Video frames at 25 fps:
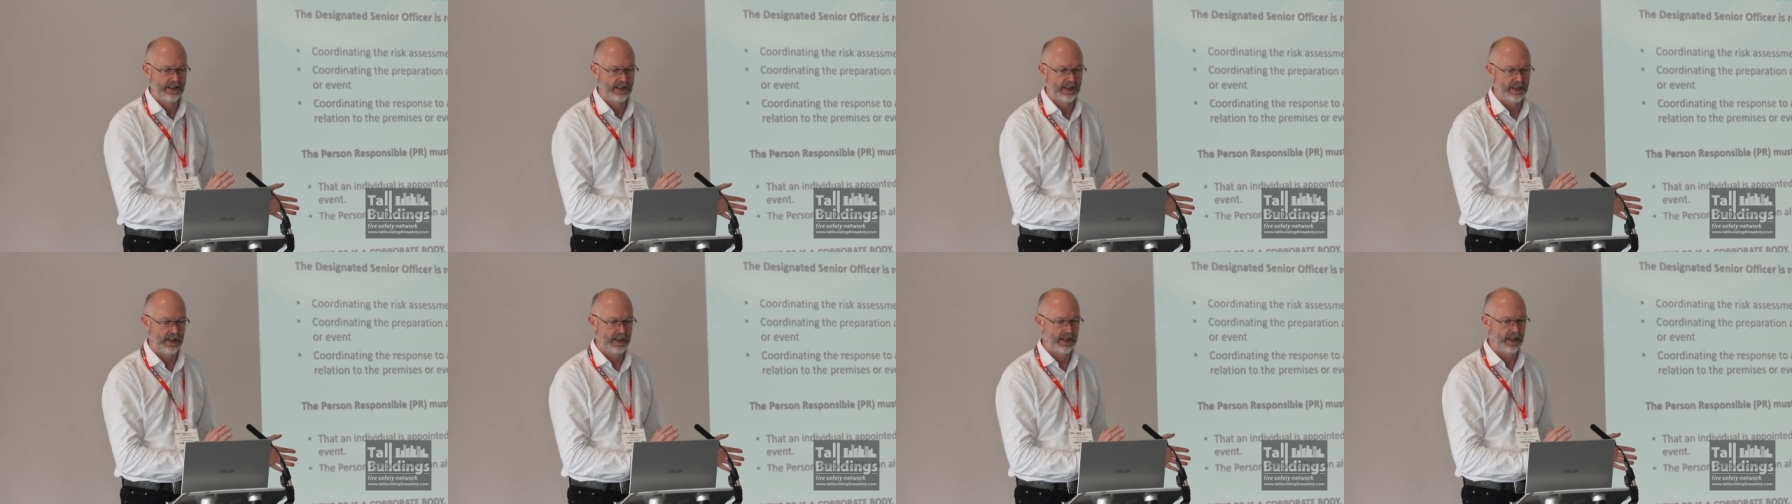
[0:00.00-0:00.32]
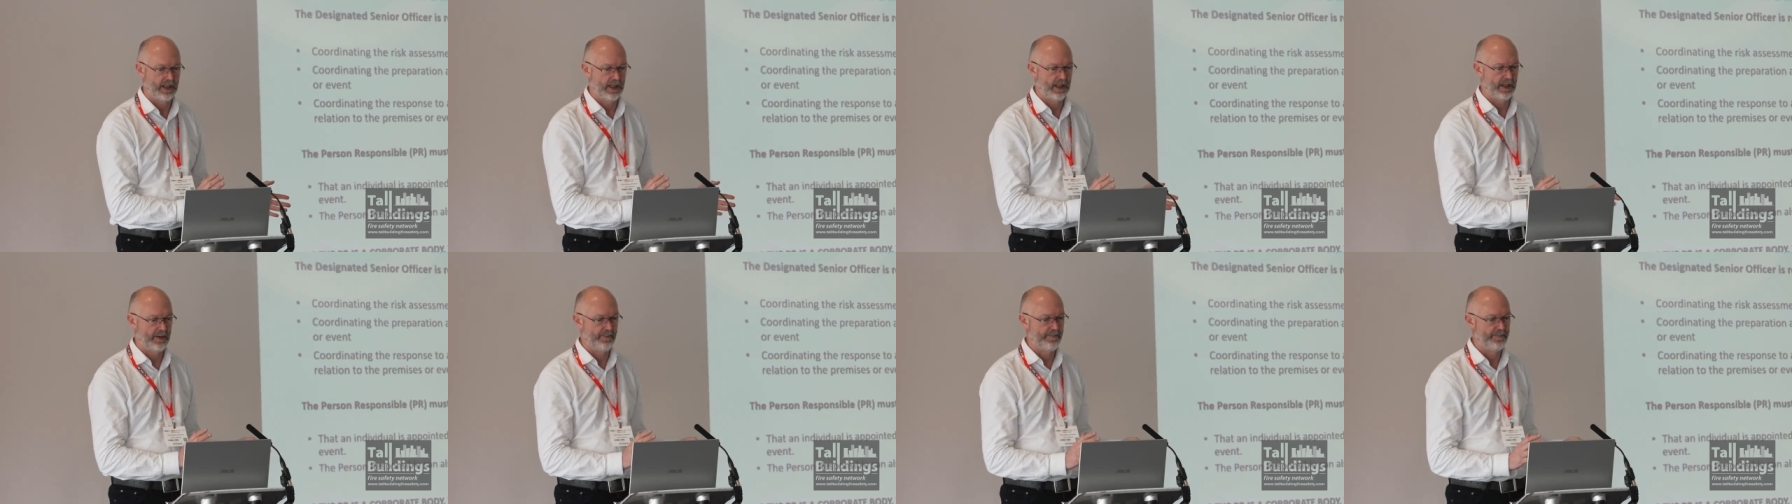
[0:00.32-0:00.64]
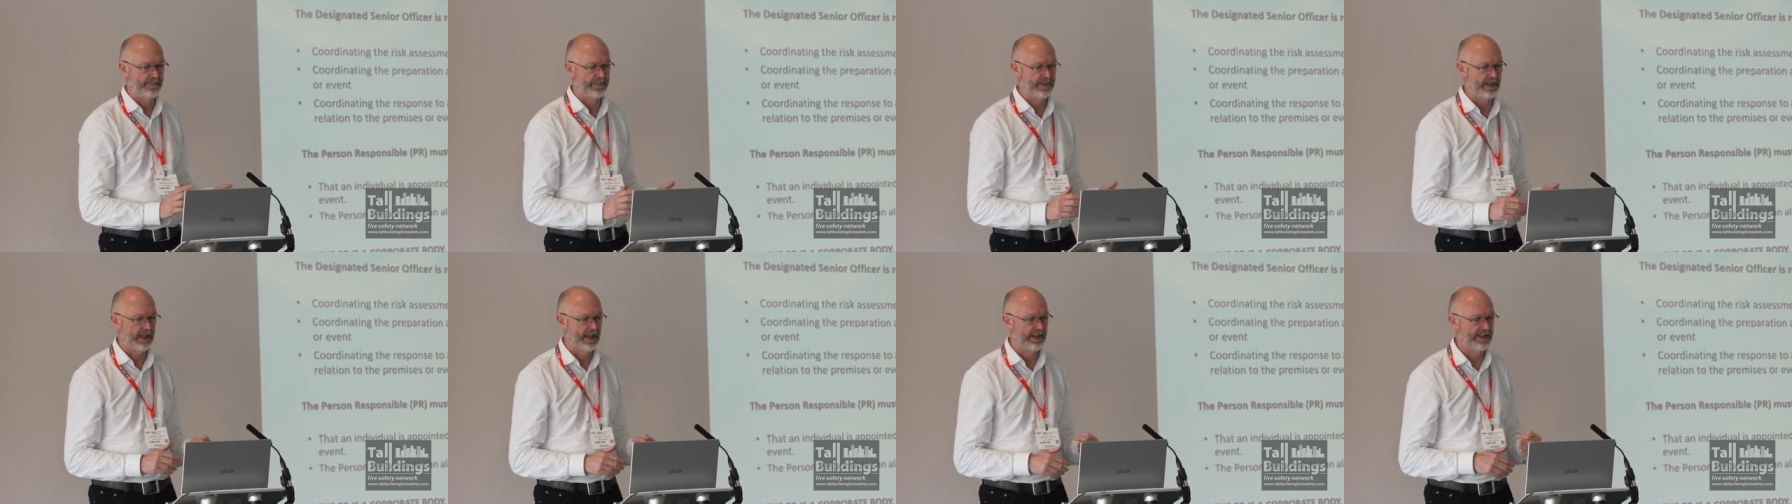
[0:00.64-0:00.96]

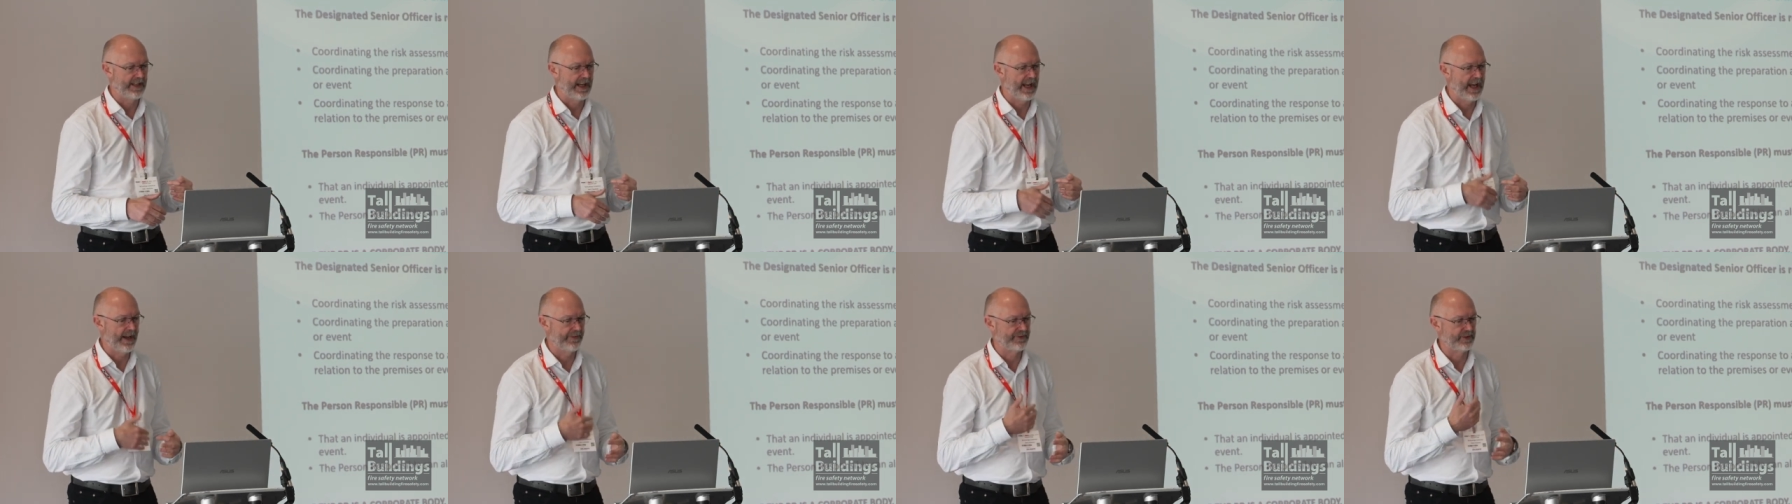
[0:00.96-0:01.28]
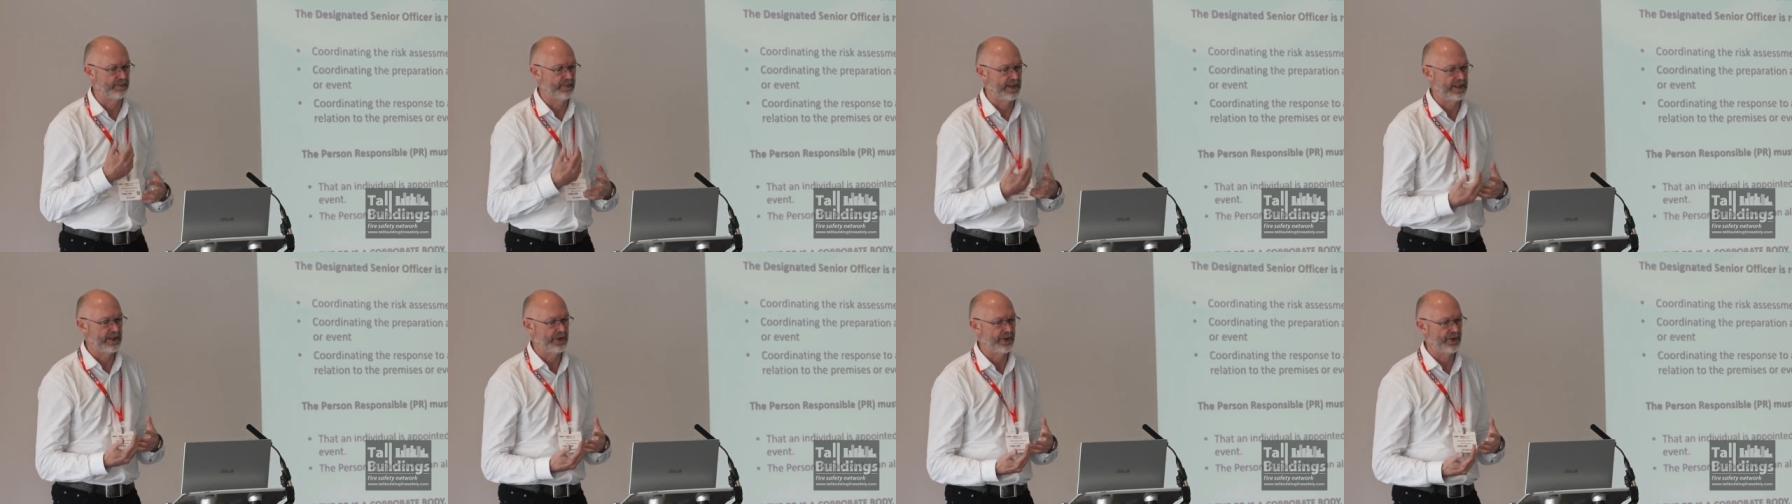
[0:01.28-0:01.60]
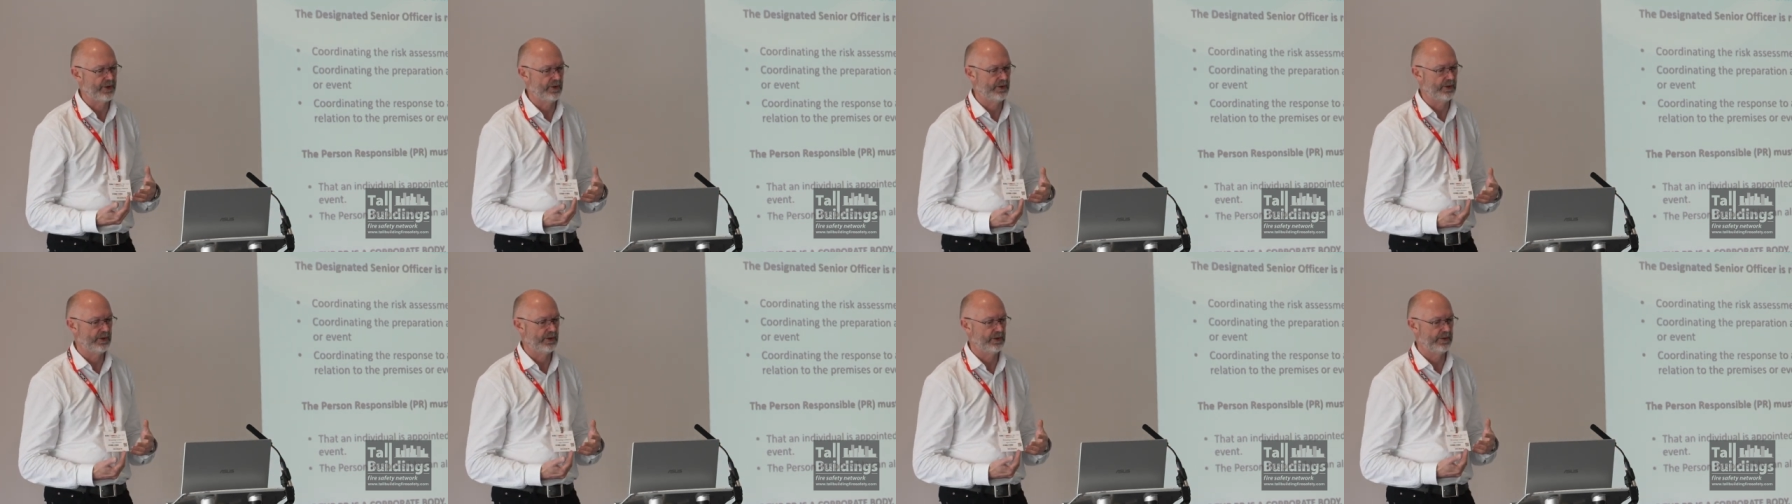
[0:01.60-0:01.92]
um, and they have to make
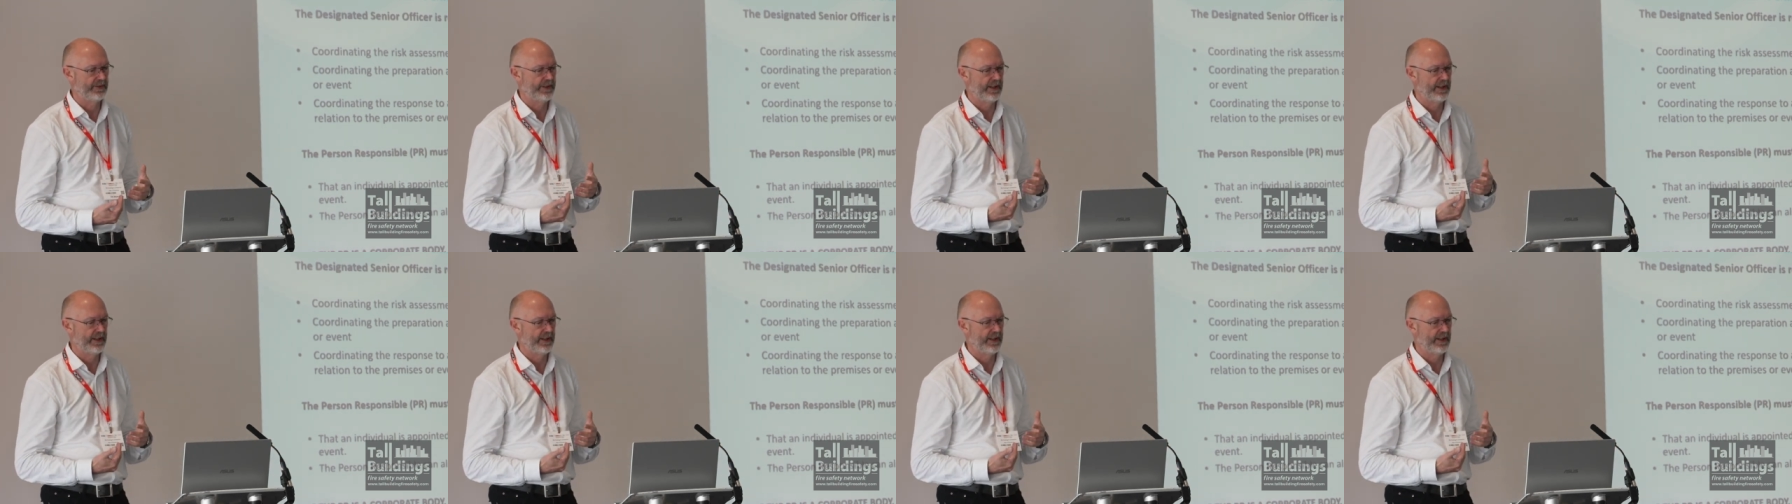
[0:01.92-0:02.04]
sure